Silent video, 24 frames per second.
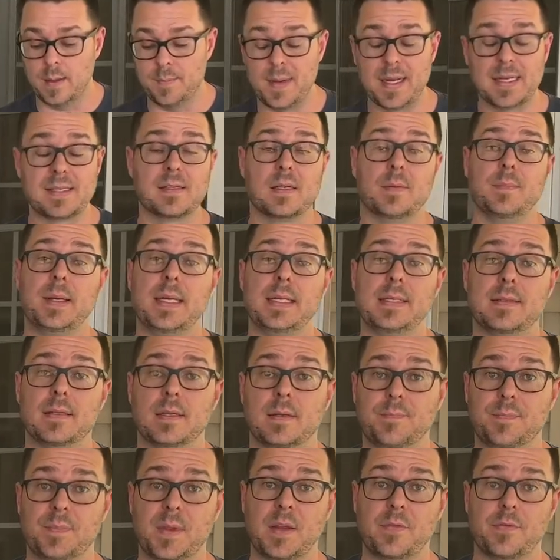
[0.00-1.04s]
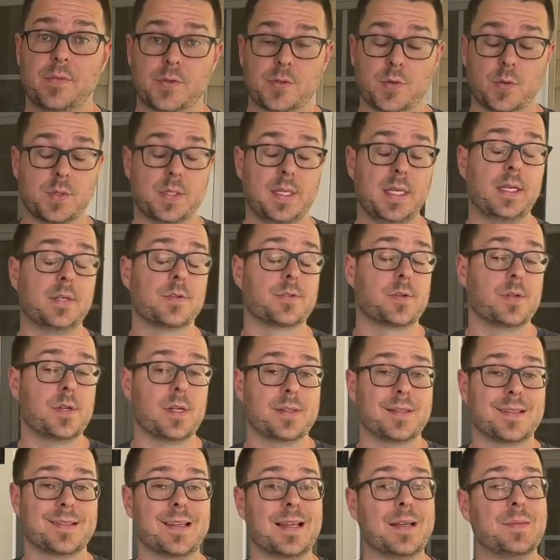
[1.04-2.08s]
Mexican pizza. If your tortillas are not
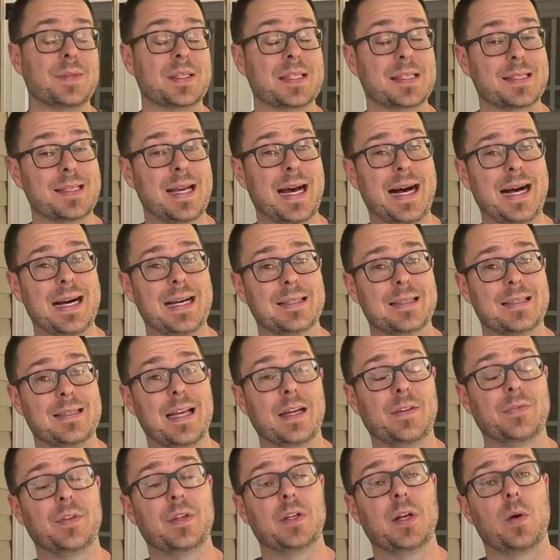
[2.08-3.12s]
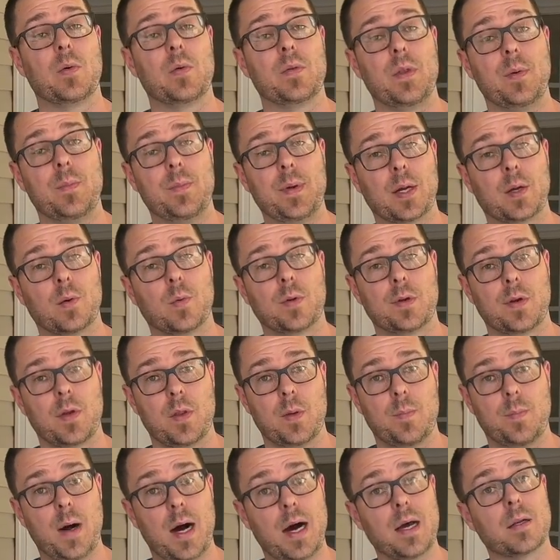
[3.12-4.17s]
the same size, definitely go with the bigger one on the
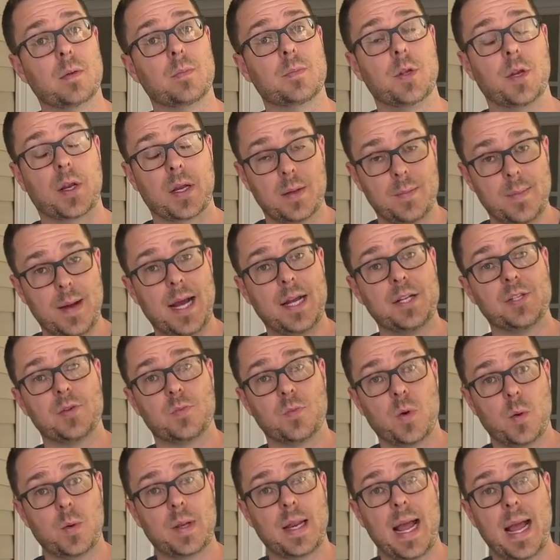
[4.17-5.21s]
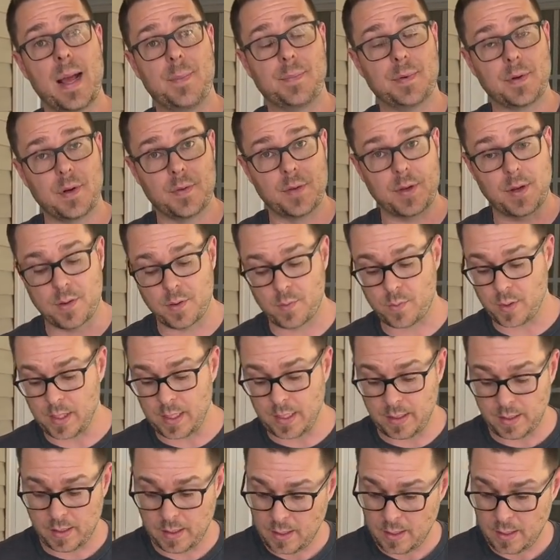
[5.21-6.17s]
bottom. You can imagine what would happen on the other way.